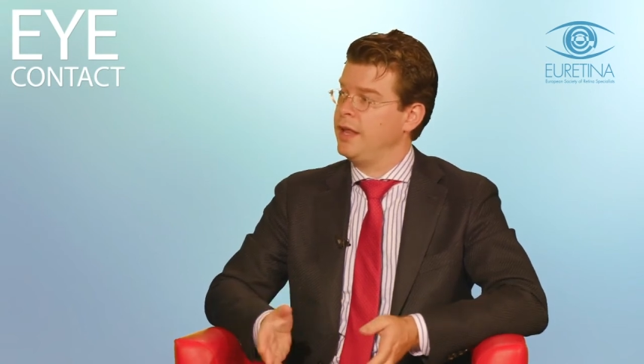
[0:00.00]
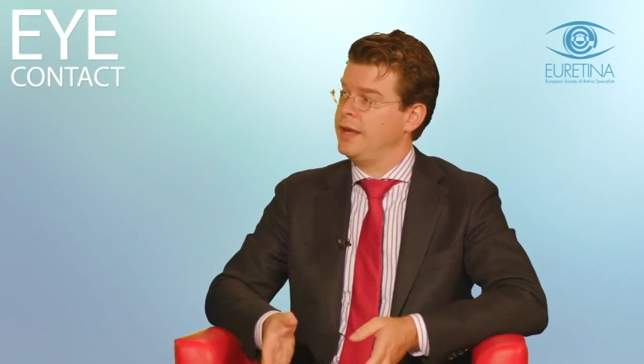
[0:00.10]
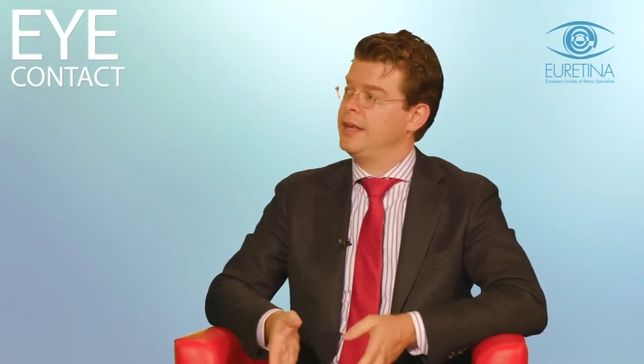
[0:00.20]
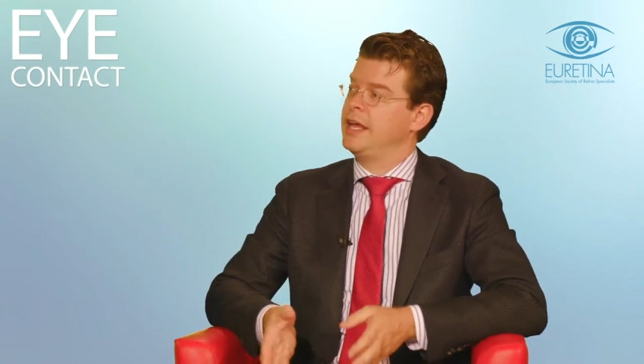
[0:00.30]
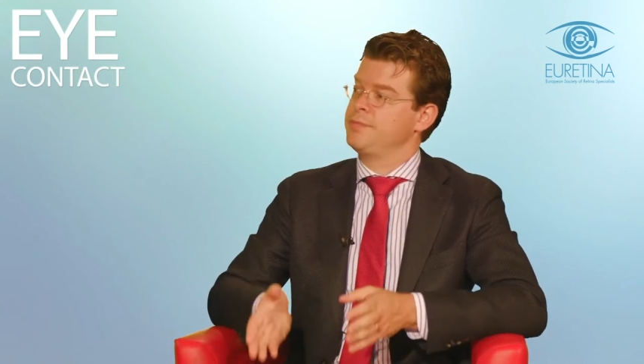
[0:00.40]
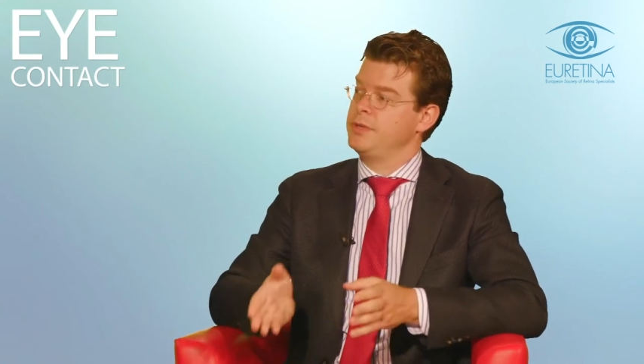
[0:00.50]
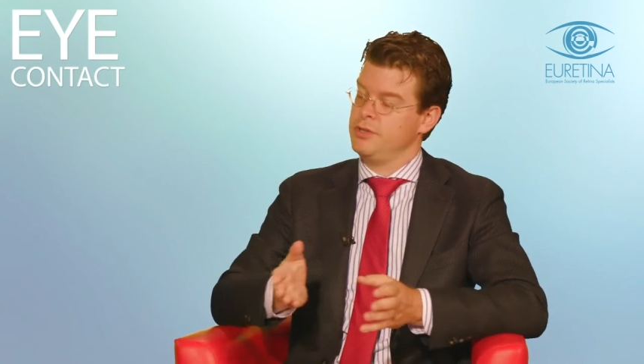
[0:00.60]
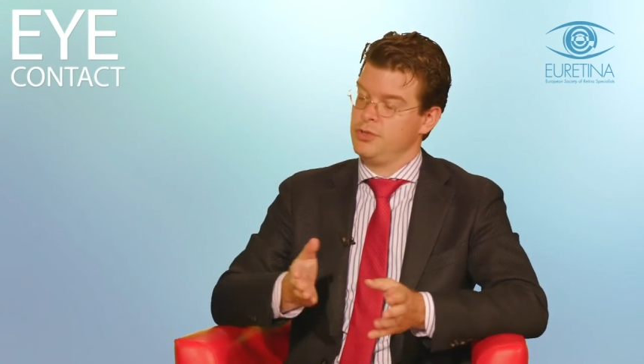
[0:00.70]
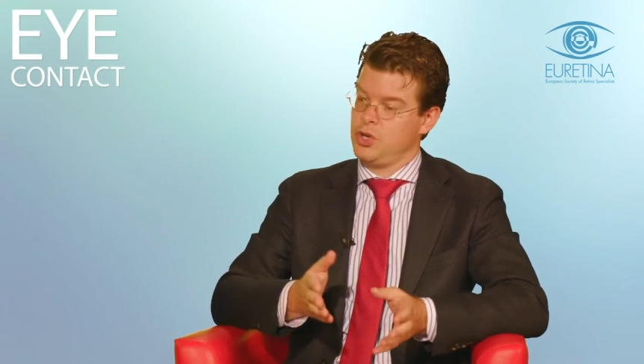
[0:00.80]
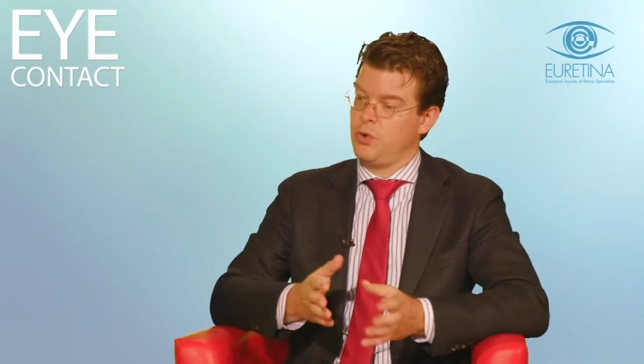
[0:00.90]
and it has
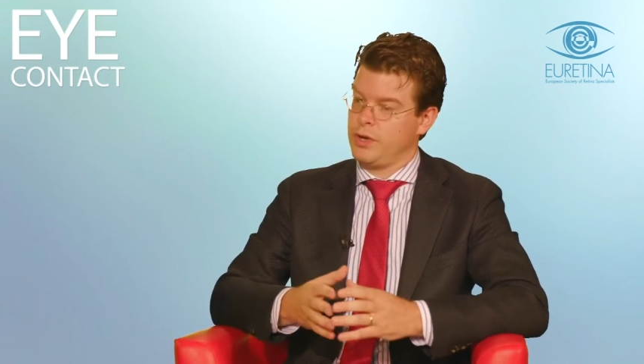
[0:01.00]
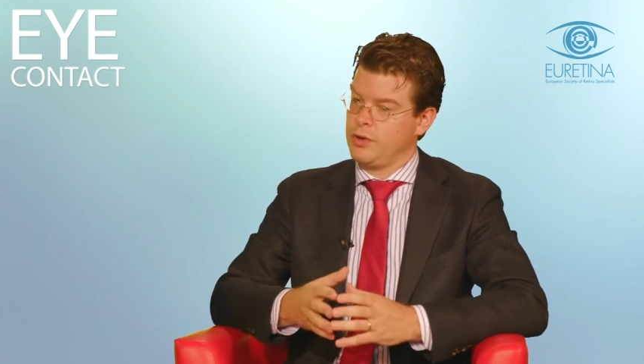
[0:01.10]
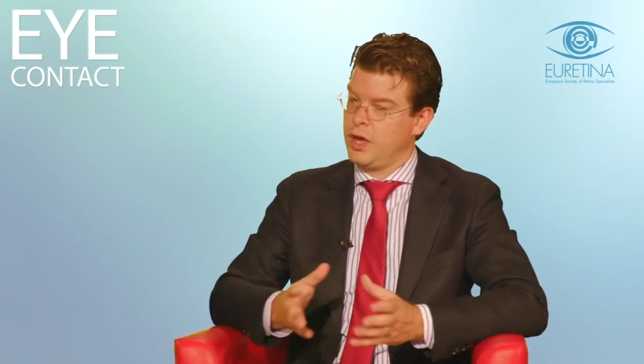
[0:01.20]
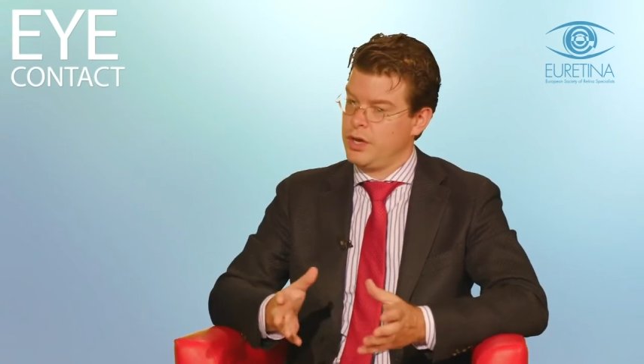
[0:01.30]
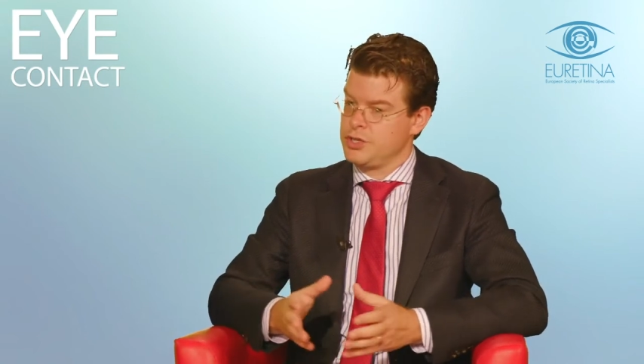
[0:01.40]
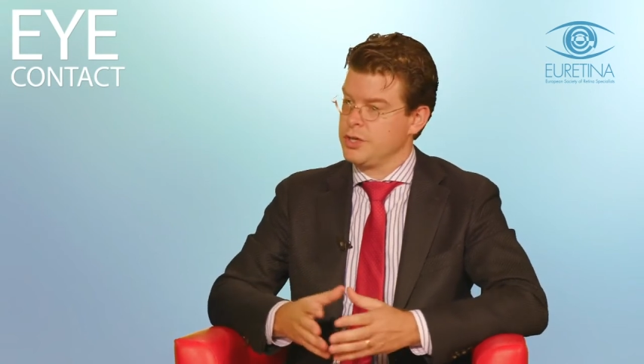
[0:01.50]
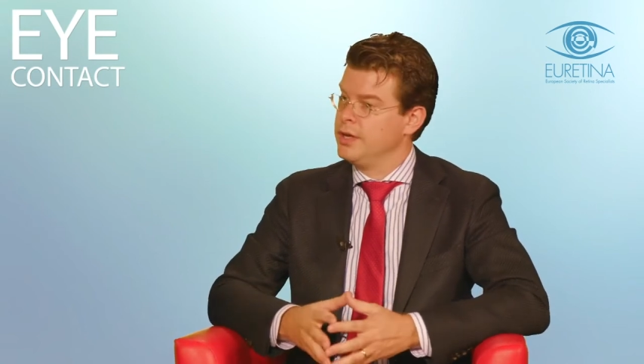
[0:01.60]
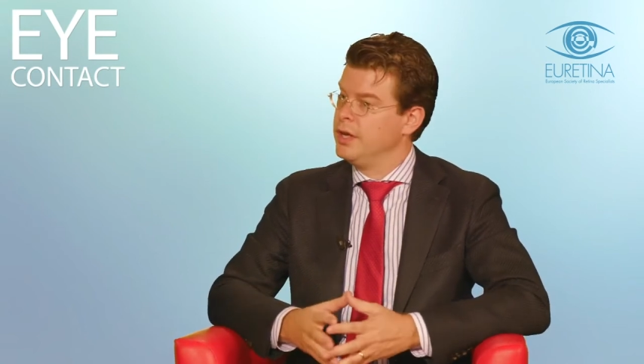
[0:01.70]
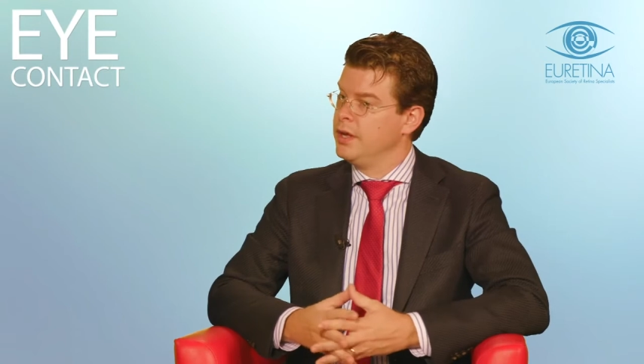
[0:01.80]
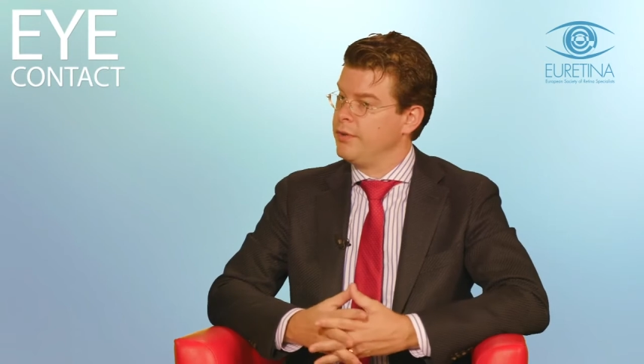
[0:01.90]
been shown in larger
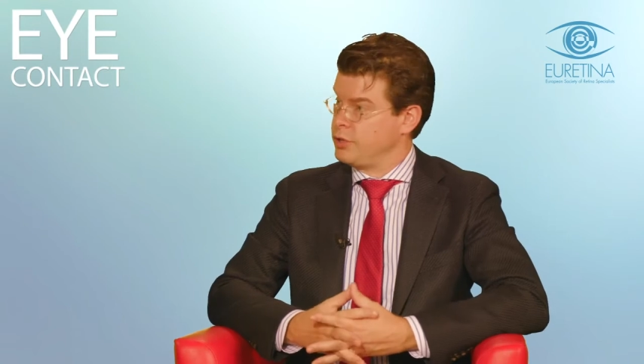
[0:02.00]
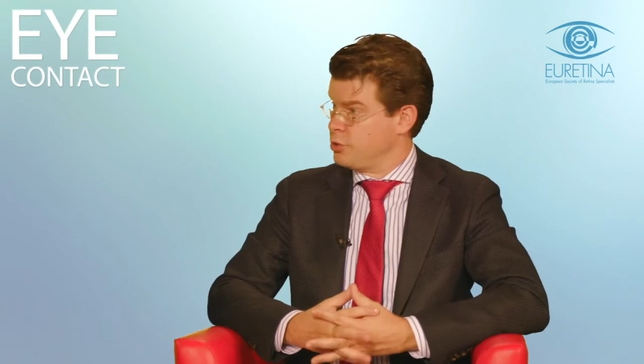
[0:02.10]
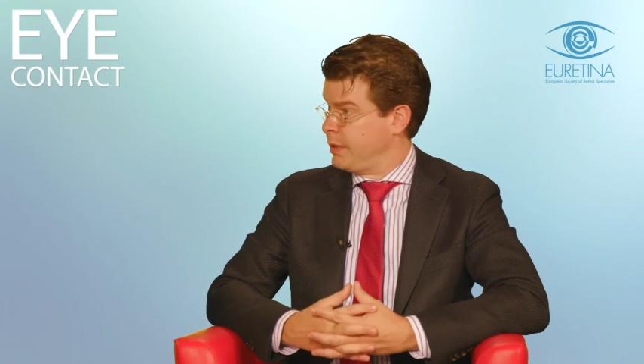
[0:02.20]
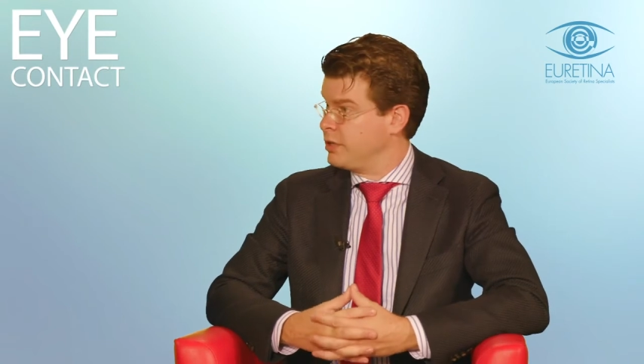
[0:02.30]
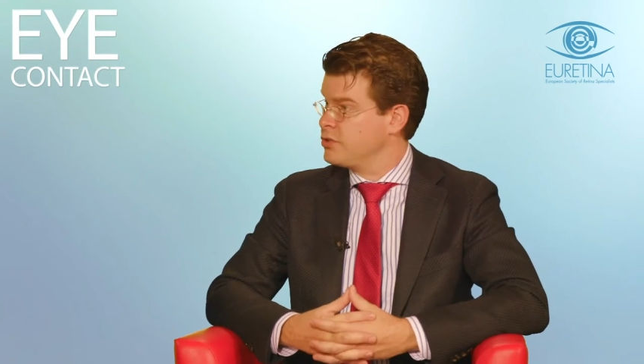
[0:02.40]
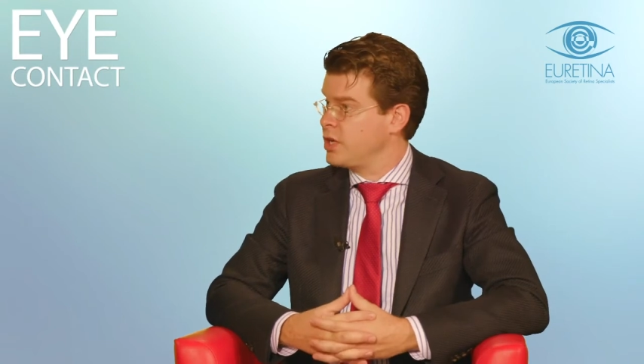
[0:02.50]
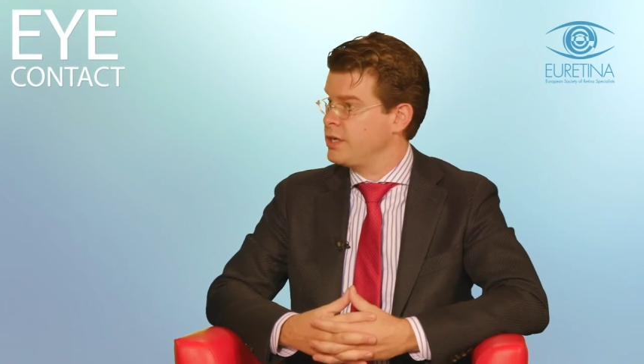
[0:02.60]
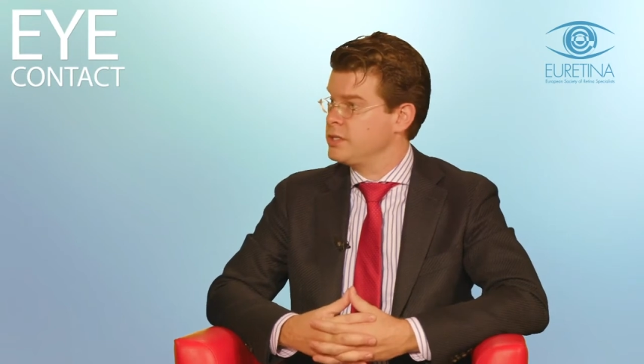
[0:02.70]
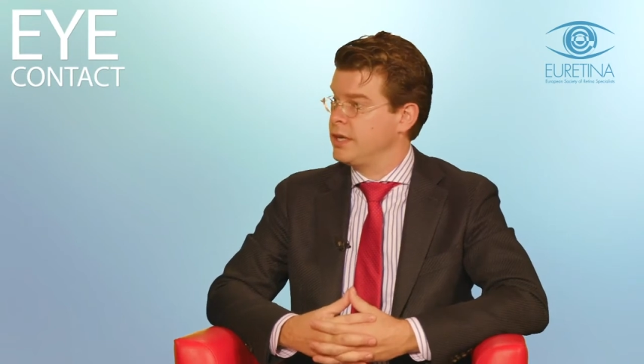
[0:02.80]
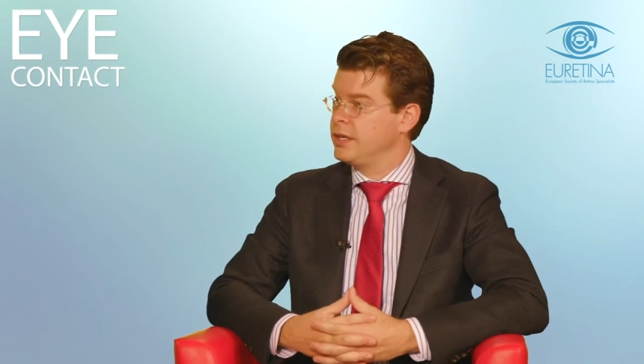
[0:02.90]
retrospective
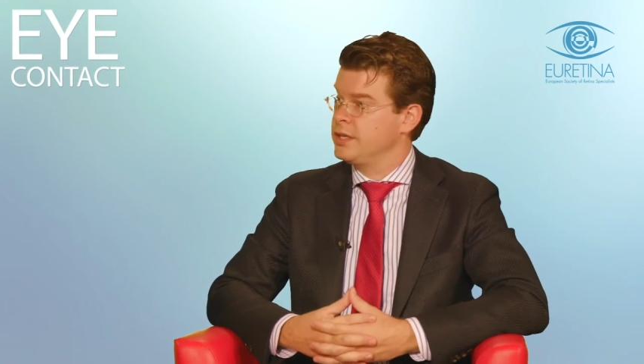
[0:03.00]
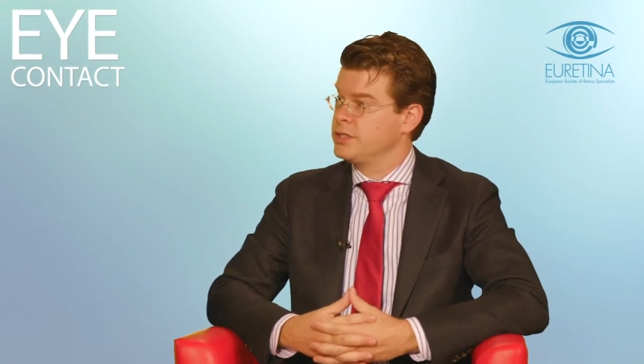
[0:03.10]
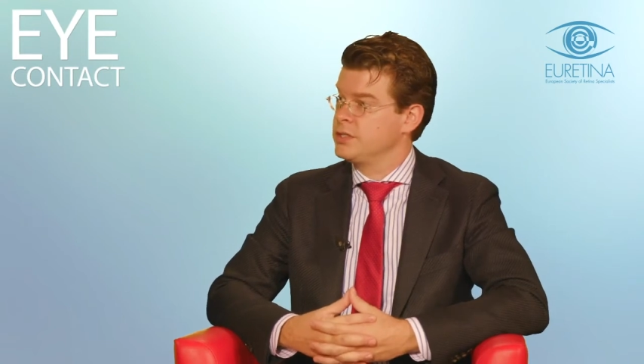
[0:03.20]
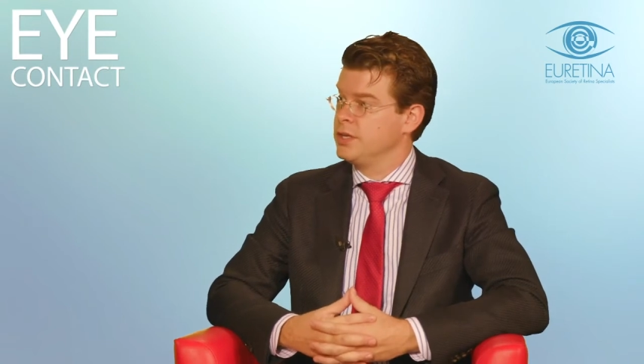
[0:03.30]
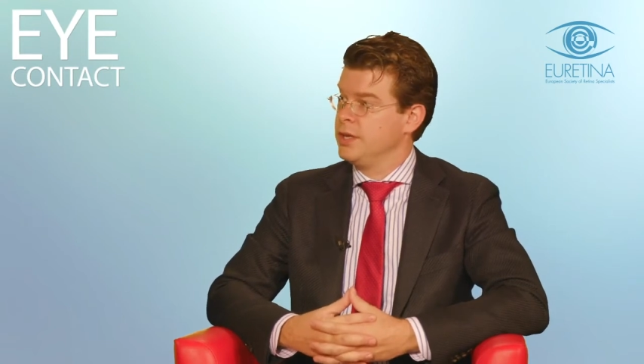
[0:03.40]
studies that it is